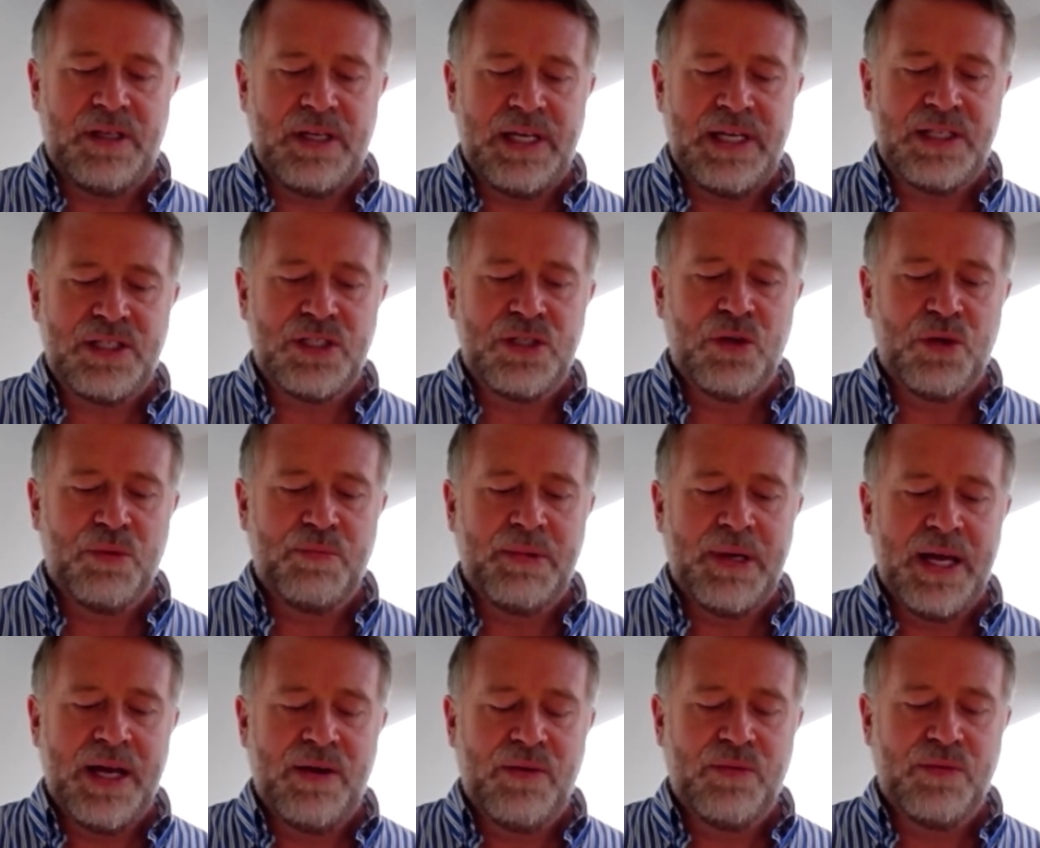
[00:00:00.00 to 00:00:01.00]
it's not
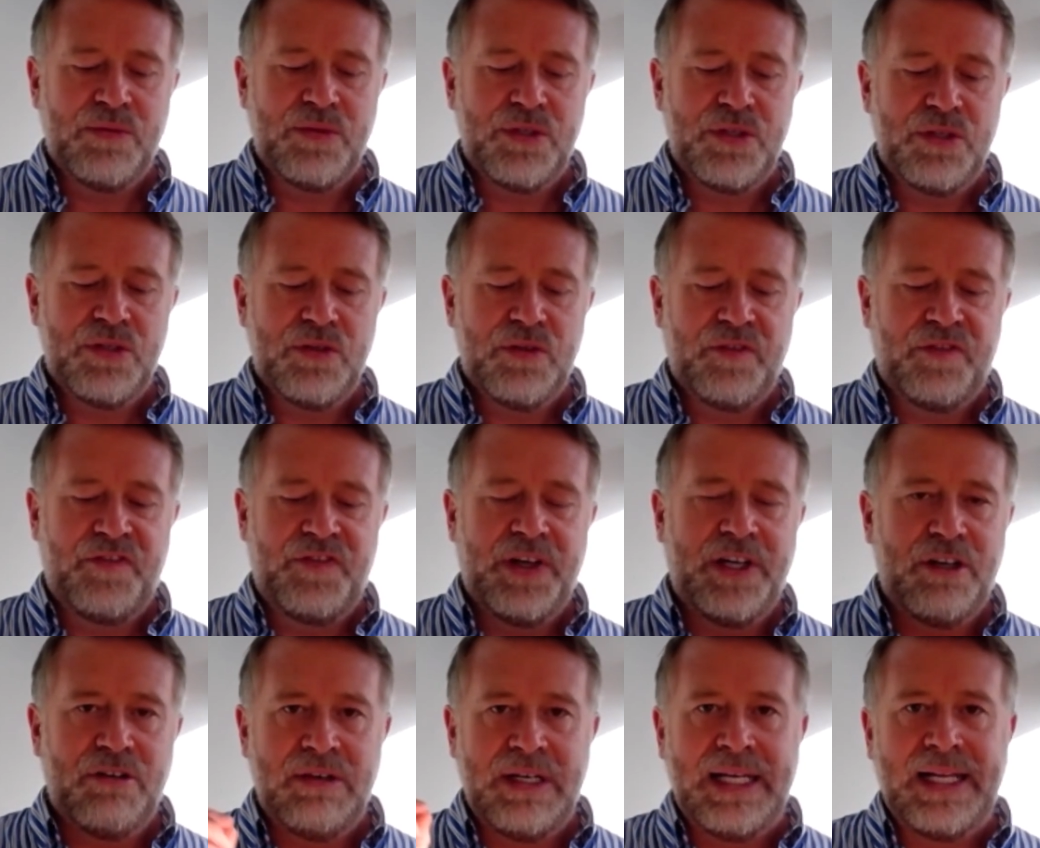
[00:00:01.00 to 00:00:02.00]
about
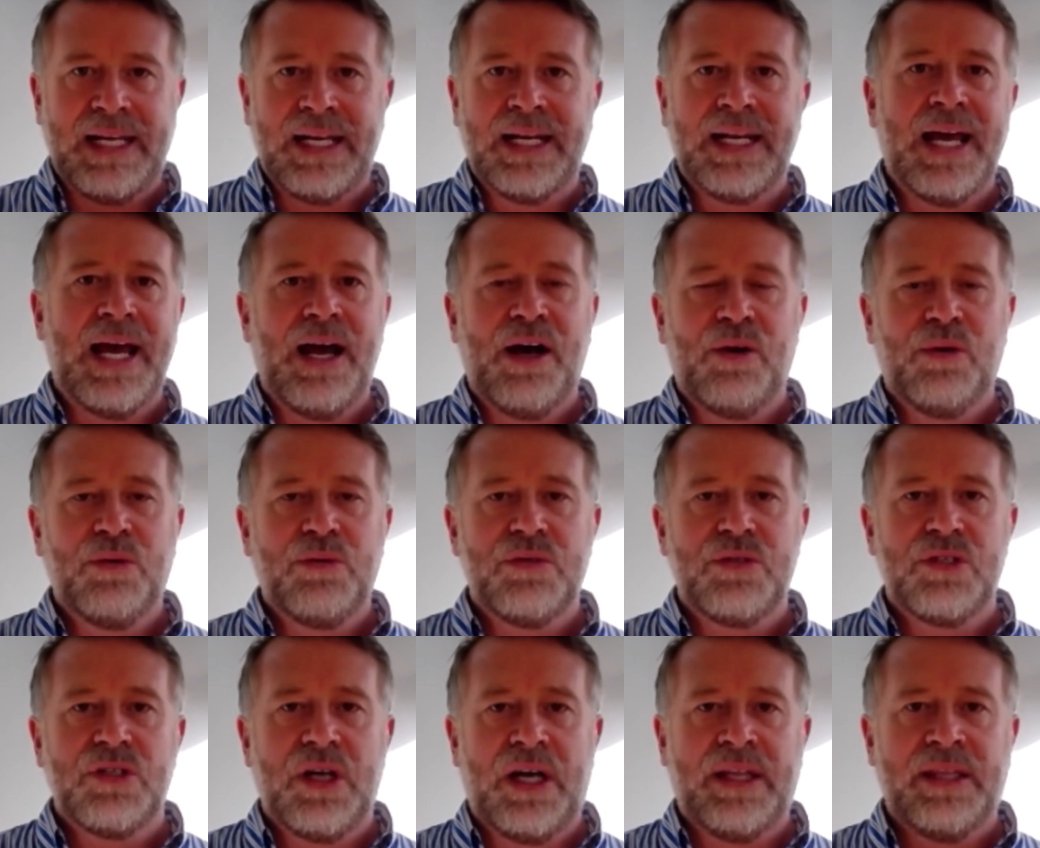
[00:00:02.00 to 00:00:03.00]
figuring it
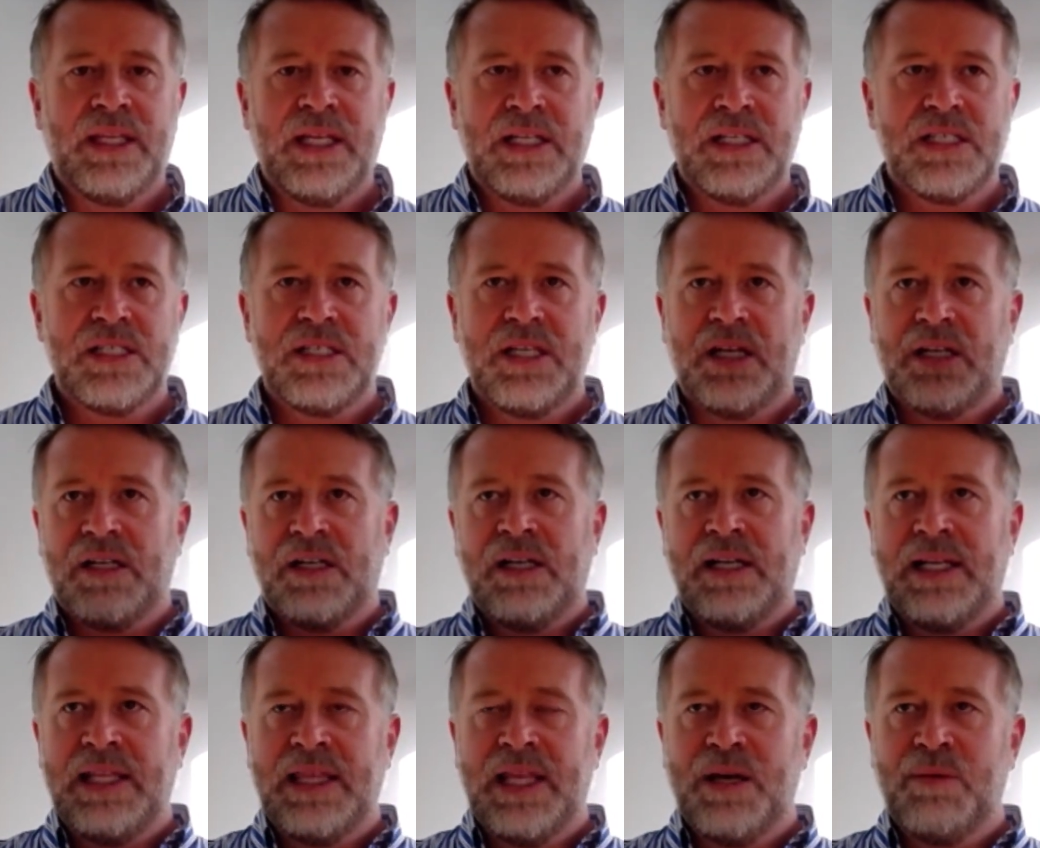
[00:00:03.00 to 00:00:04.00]
out and then
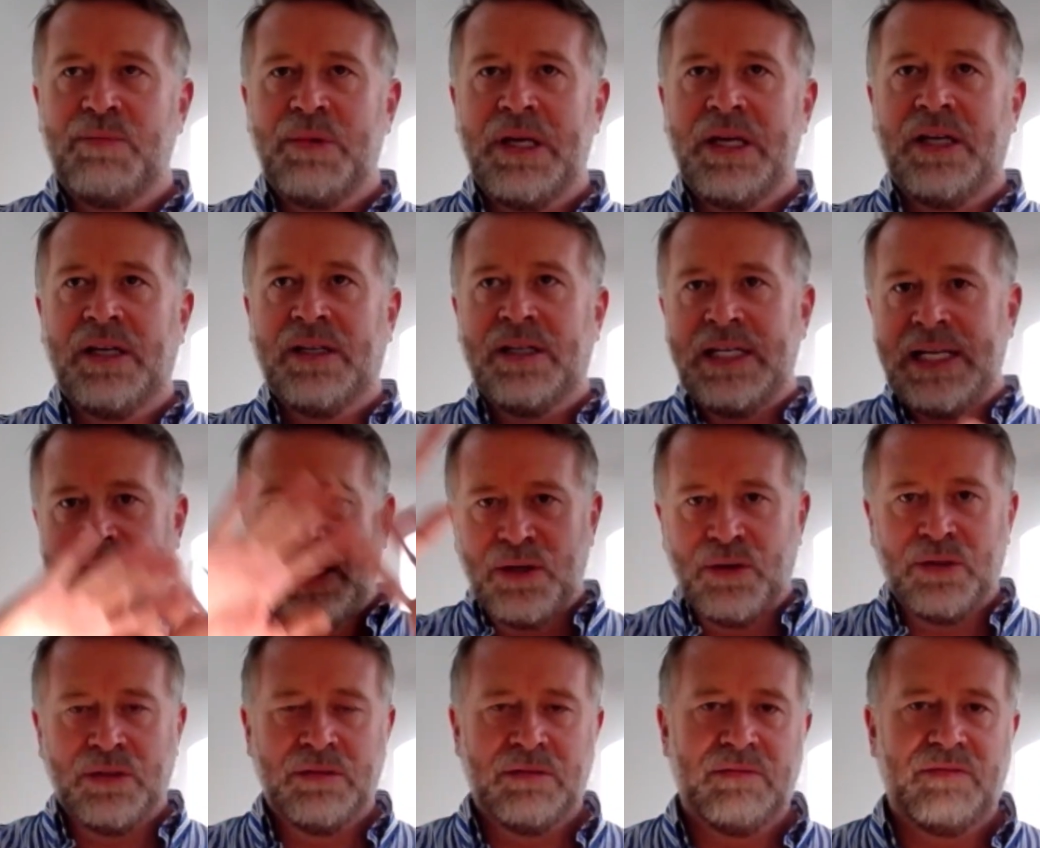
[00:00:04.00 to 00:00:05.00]
suddenly there being a
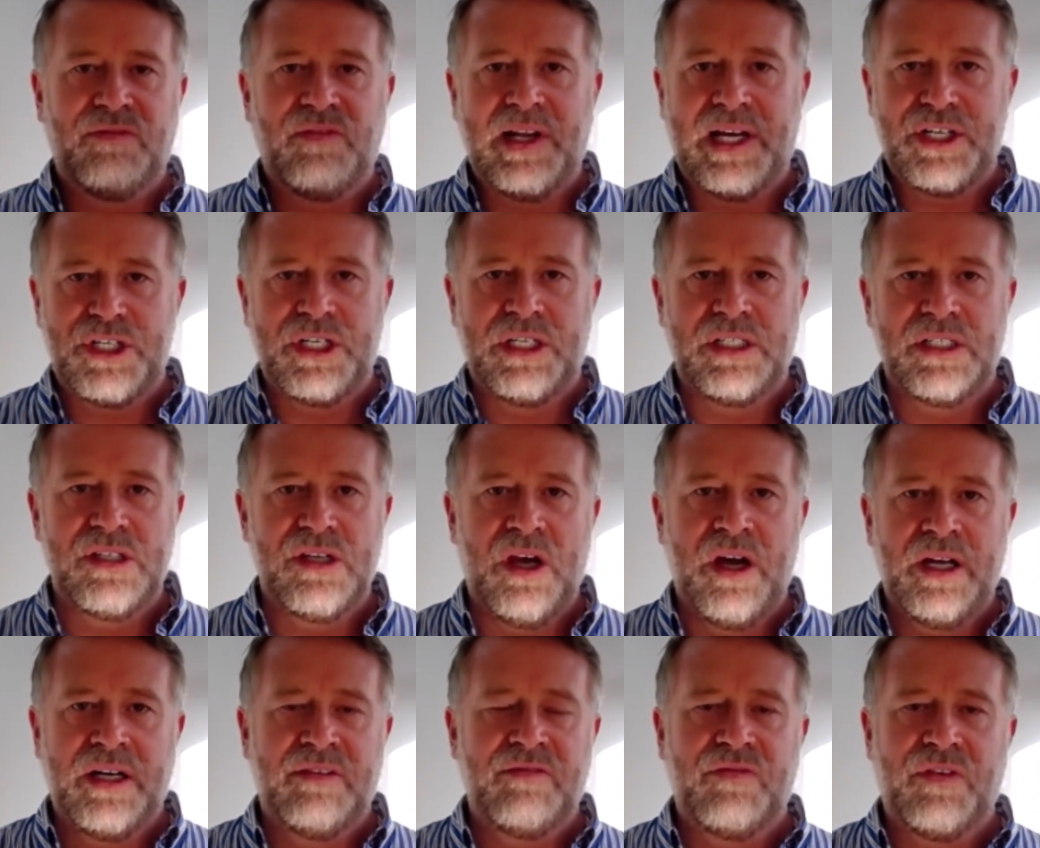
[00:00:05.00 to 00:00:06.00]
neon flashing
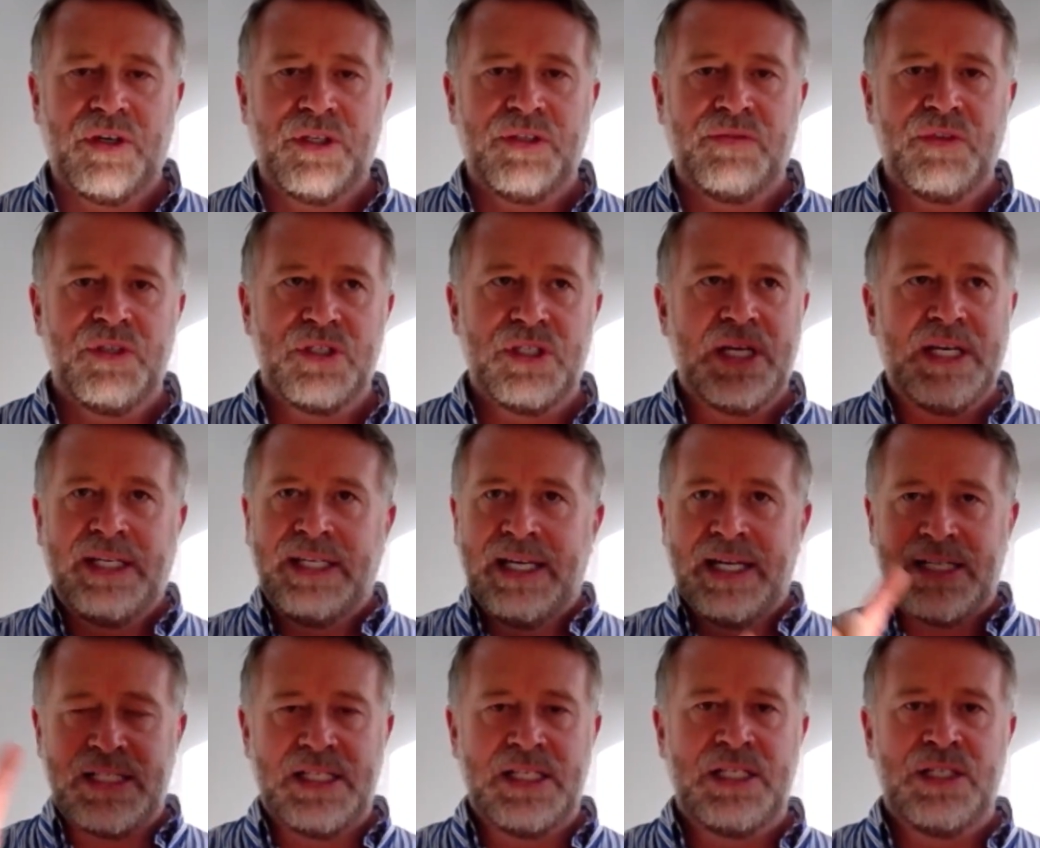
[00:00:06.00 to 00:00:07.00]
sign in front of you saying,
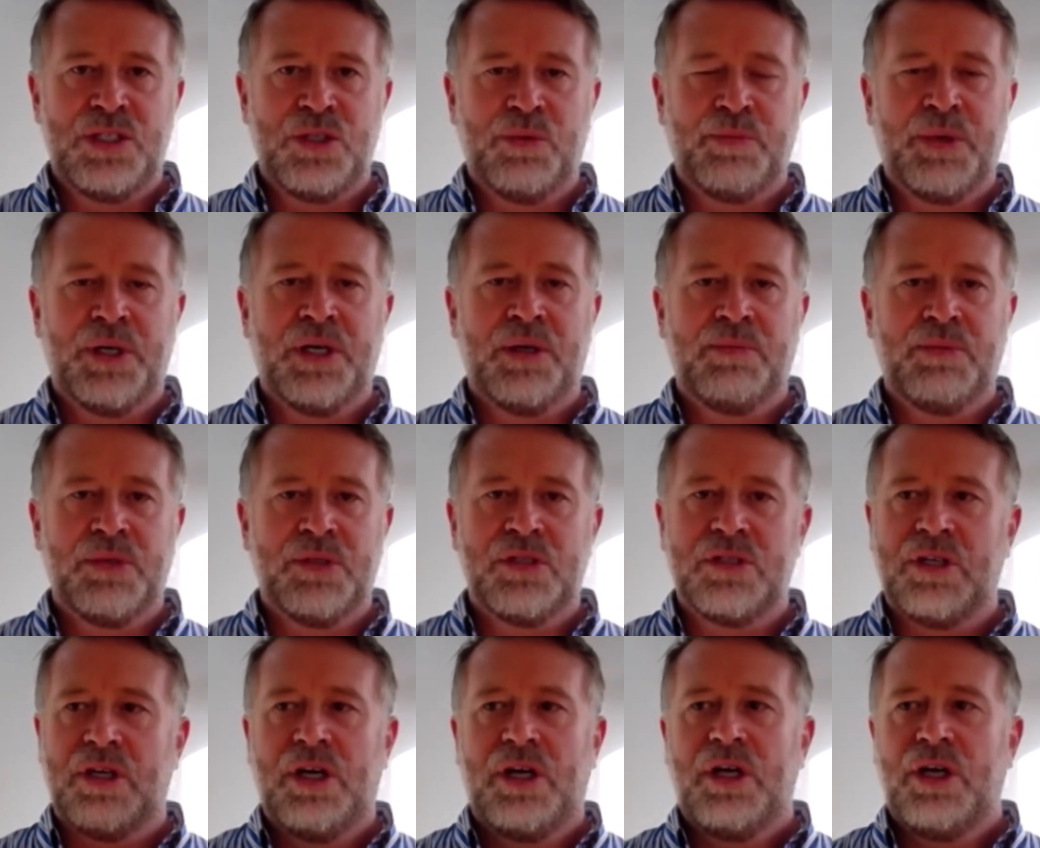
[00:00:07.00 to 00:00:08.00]
yes, this is your purpose.